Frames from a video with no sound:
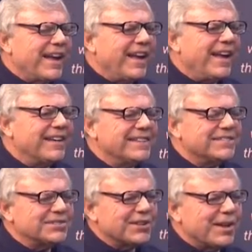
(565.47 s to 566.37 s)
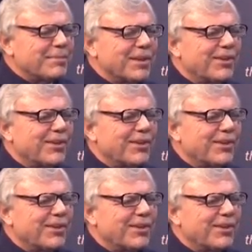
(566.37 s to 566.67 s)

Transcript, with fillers: and took up the